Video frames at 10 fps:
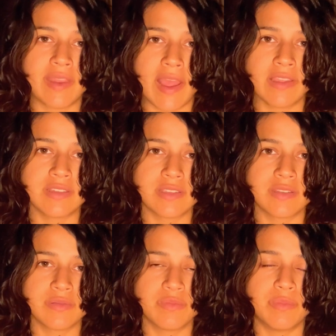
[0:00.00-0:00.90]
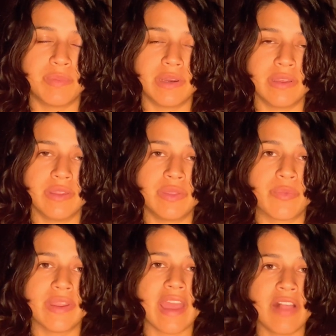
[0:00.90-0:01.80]
nice, but the
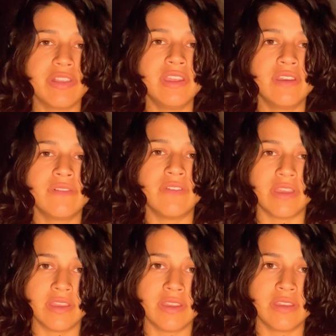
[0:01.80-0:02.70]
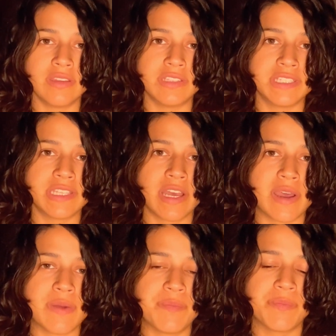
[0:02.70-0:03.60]
reality of it is
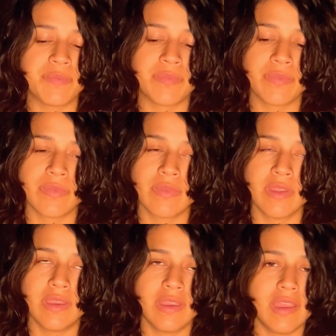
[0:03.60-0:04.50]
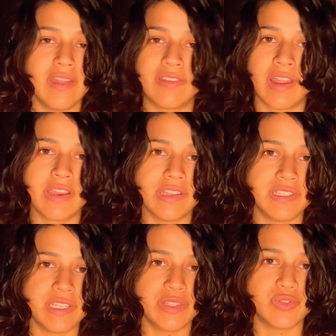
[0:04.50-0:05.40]
that it's not
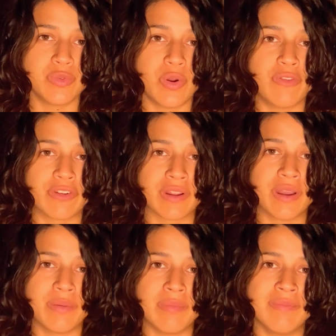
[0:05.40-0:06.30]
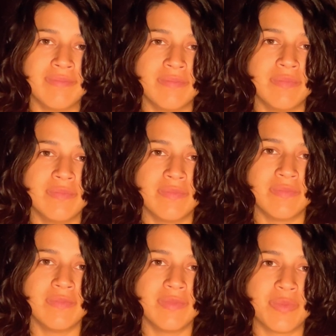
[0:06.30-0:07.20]
easy to overcome
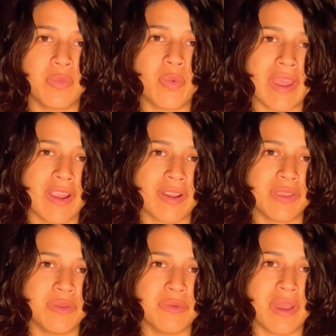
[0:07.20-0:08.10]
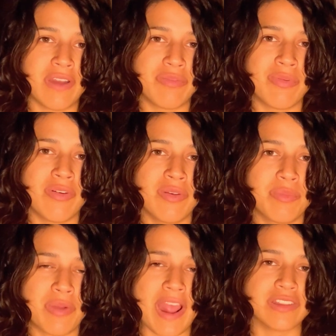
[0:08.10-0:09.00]
where you have
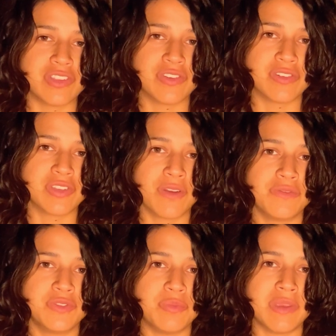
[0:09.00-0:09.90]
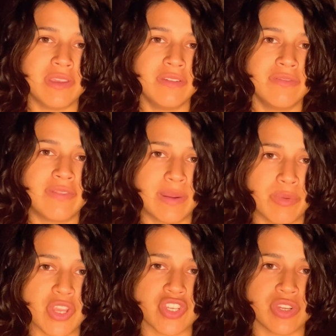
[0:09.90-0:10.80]
practiced yourself to be
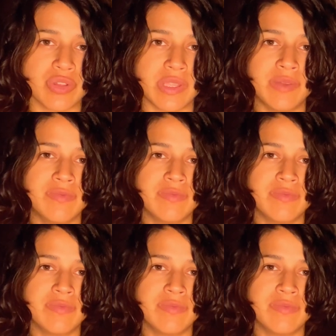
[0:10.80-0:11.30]
vibrationally.